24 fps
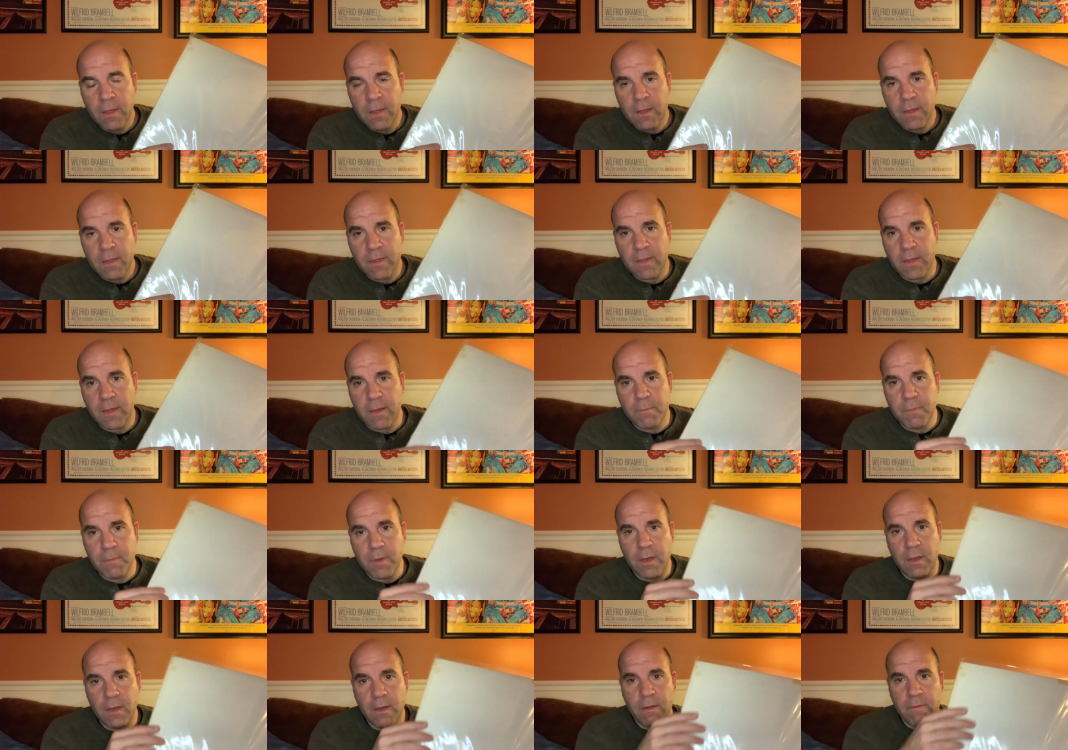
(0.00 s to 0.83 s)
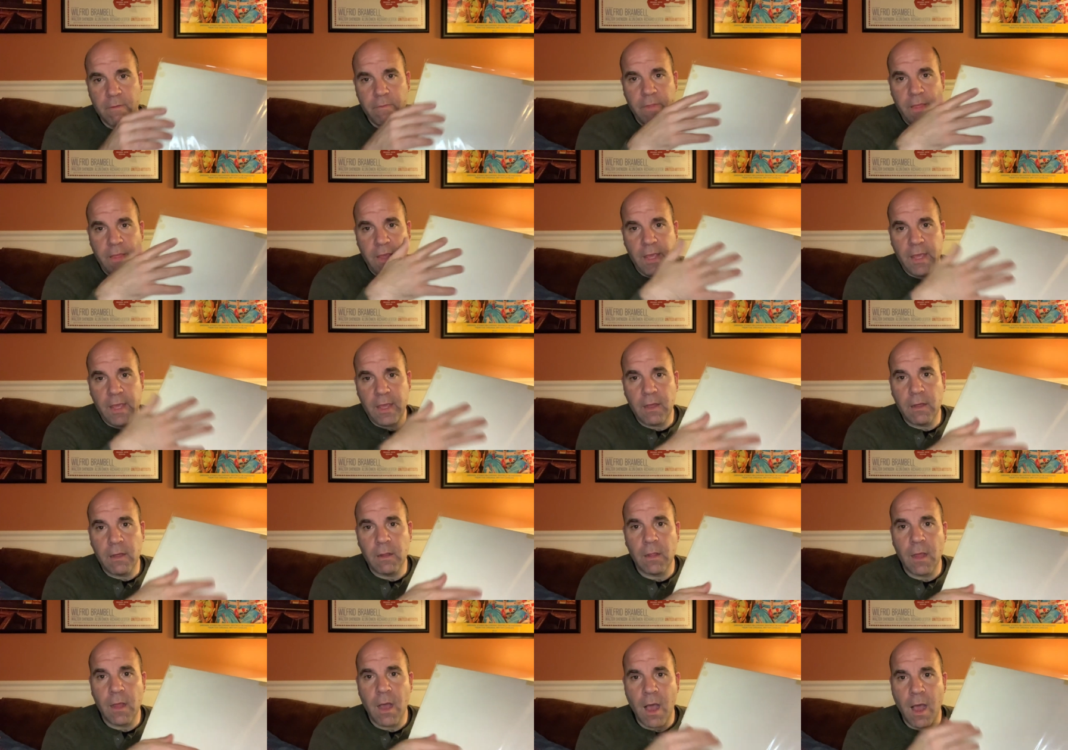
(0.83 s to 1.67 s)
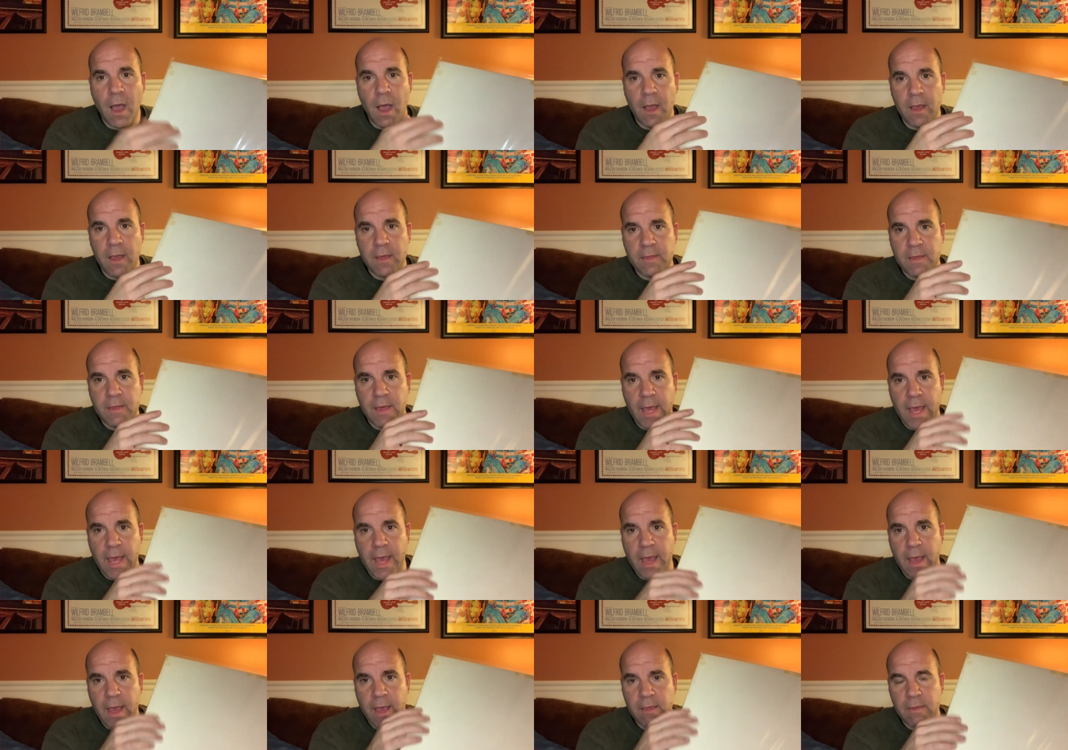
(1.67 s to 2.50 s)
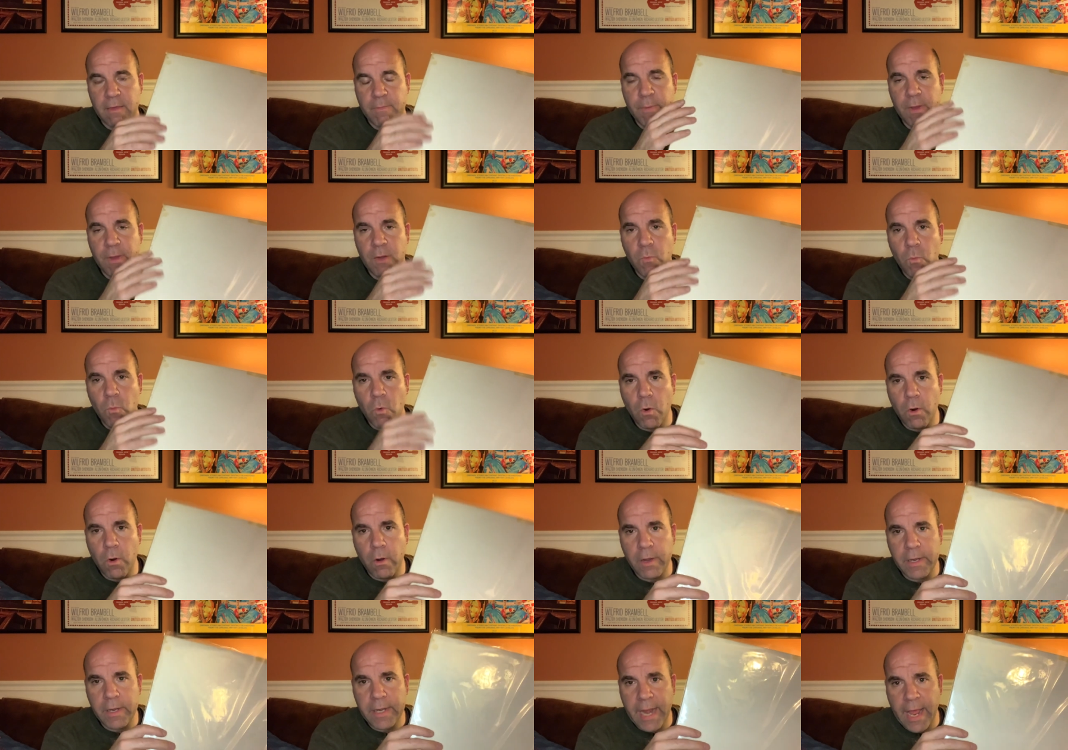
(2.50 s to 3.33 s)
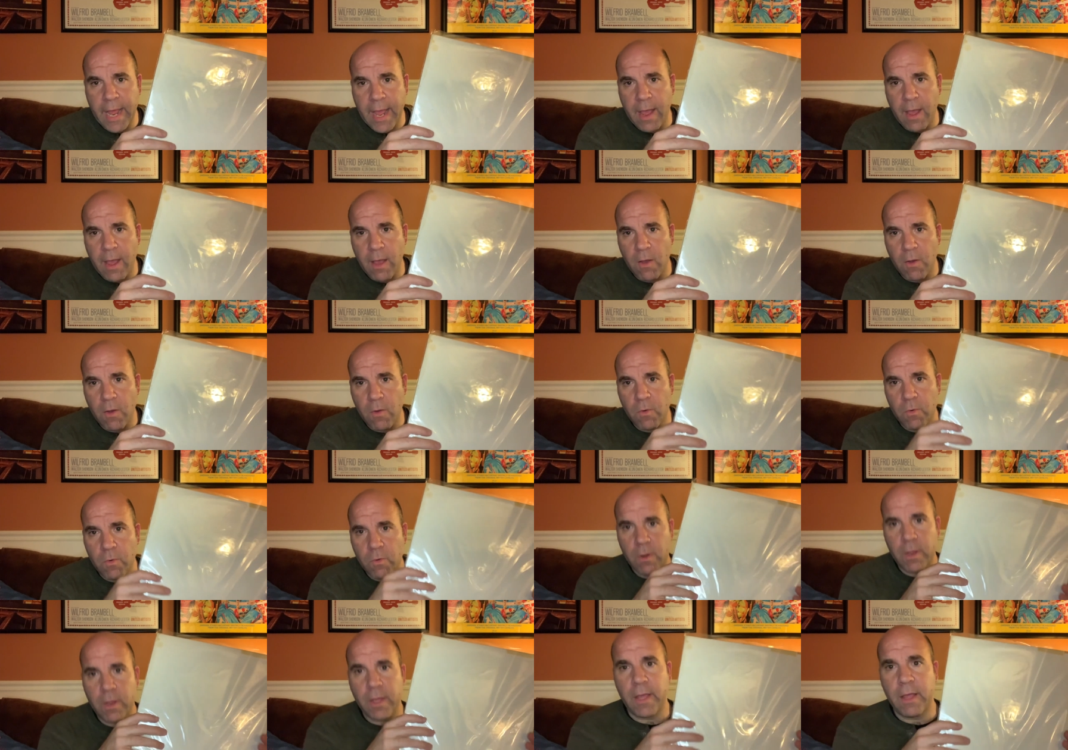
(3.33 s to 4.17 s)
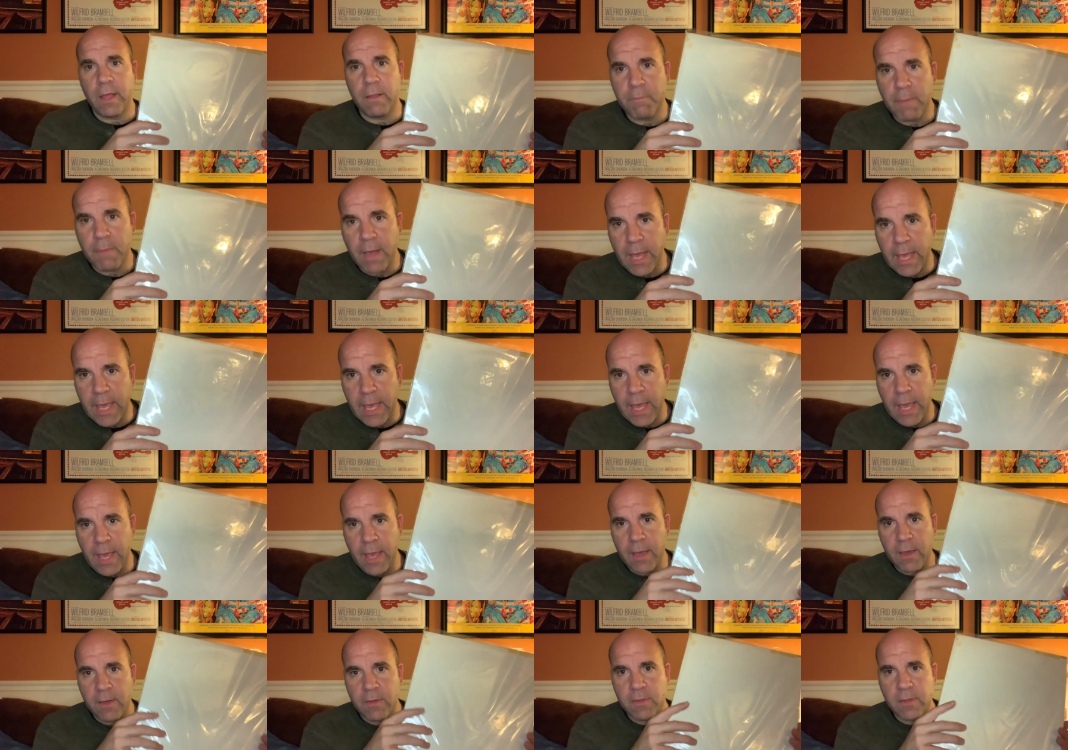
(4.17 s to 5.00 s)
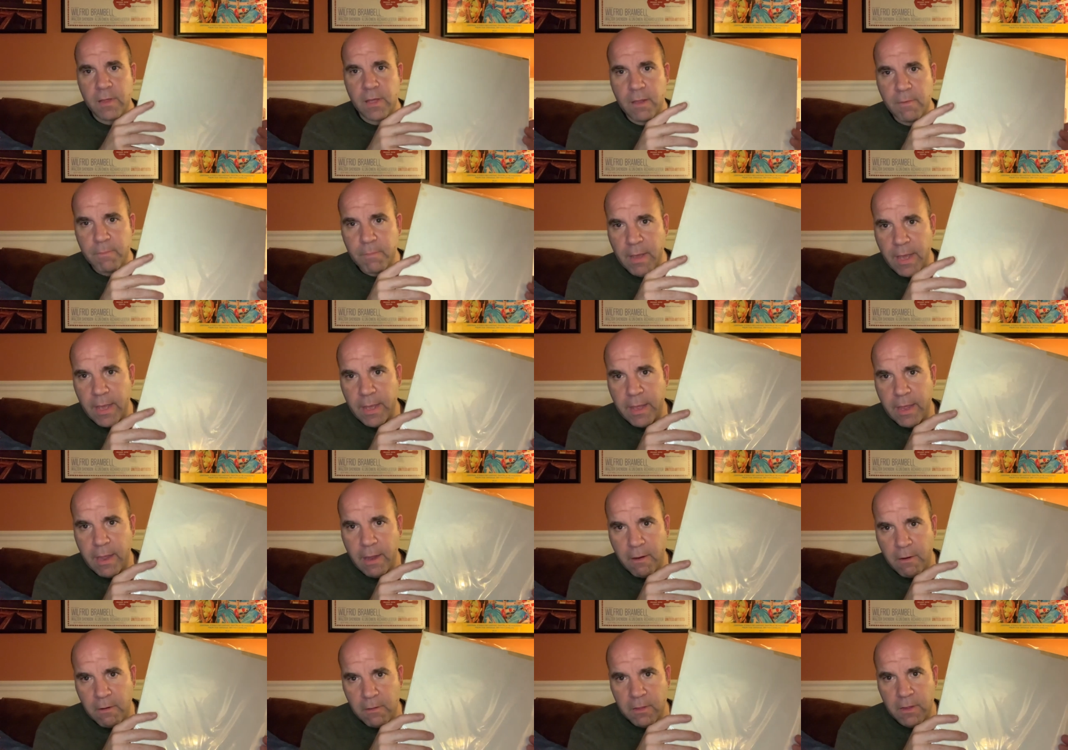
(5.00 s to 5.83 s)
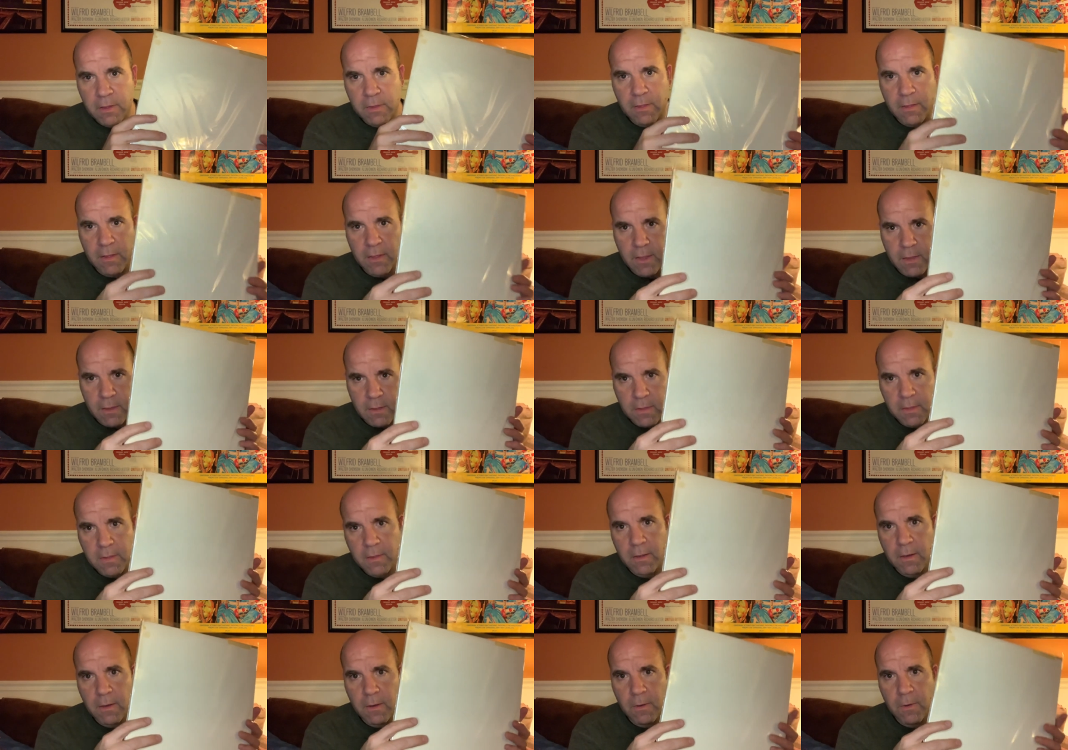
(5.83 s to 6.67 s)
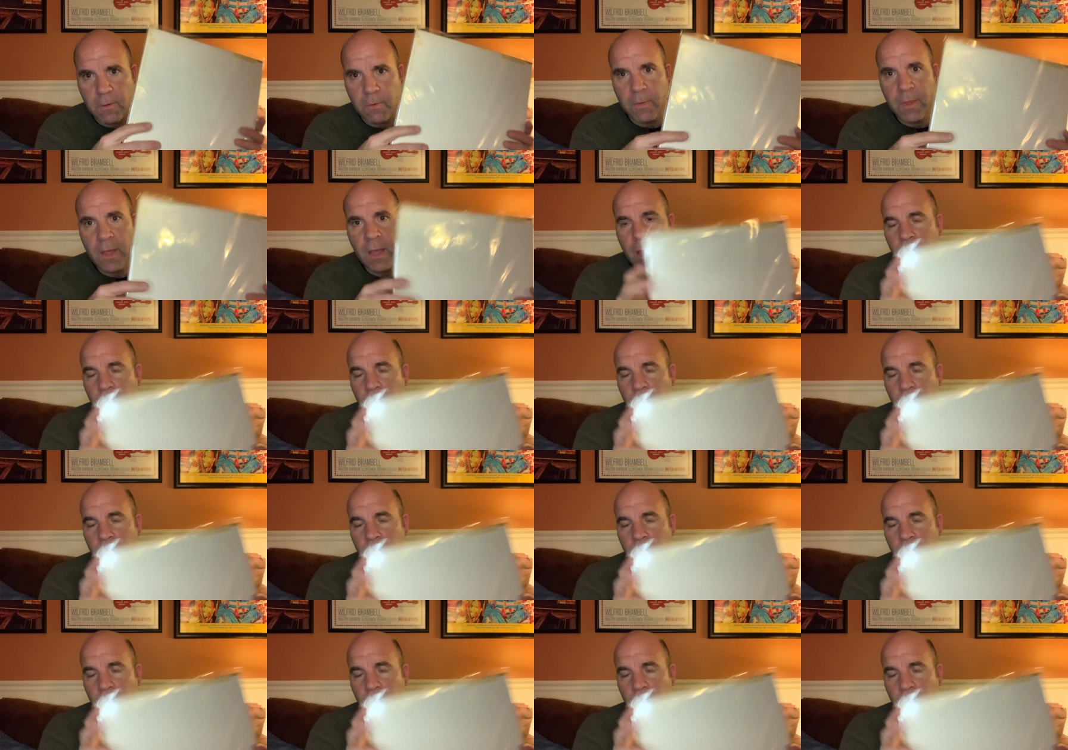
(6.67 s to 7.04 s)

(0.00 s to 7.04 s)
Some of the gloss has been worn down in my haste and my carelessness. So